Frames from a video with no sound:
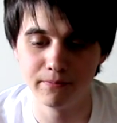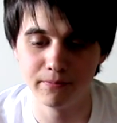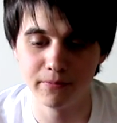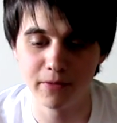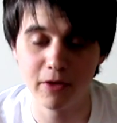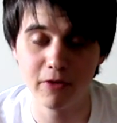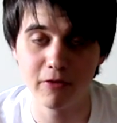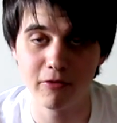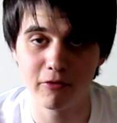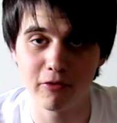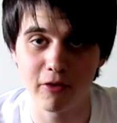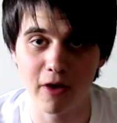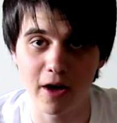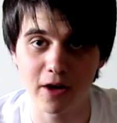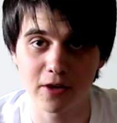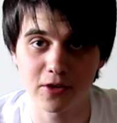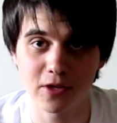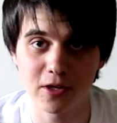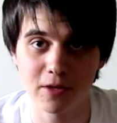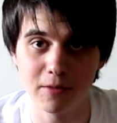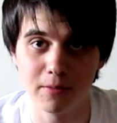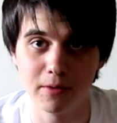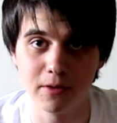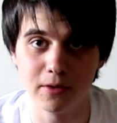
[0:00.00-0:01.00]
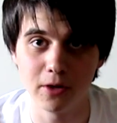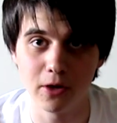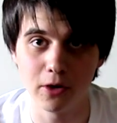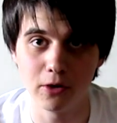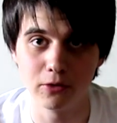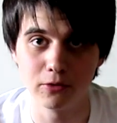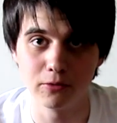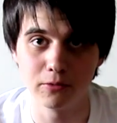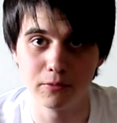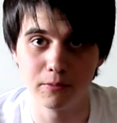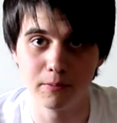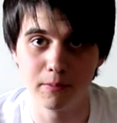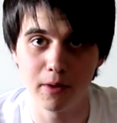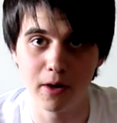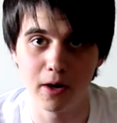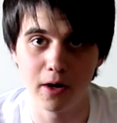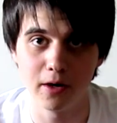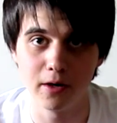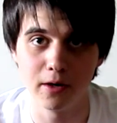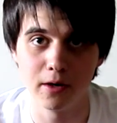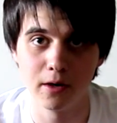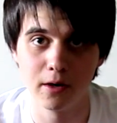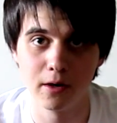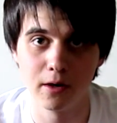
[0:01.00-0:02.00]
they've actually been owned
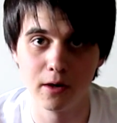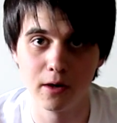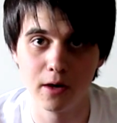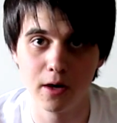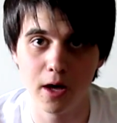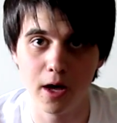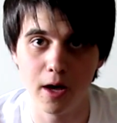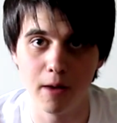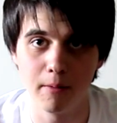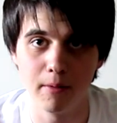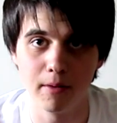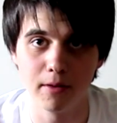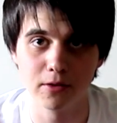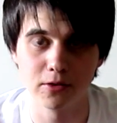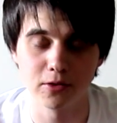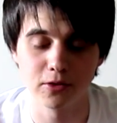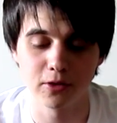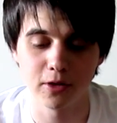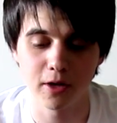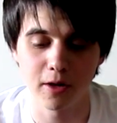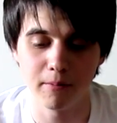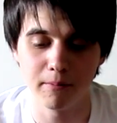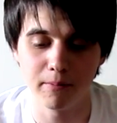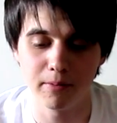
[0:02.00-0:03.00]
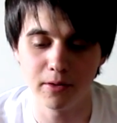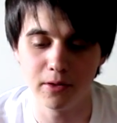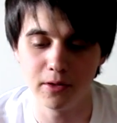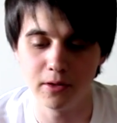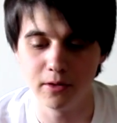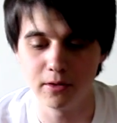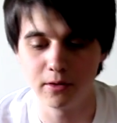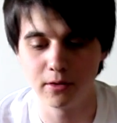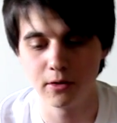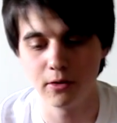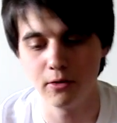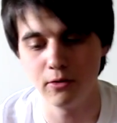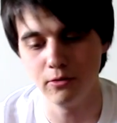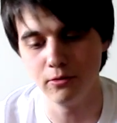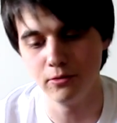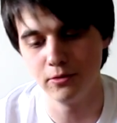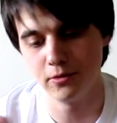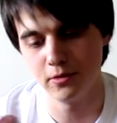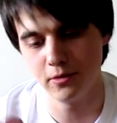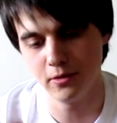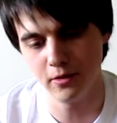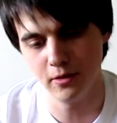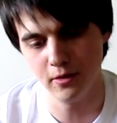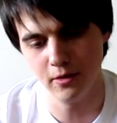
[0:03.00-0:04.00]
by a Belgian company
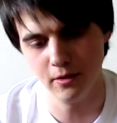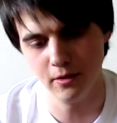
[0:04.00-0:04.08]
called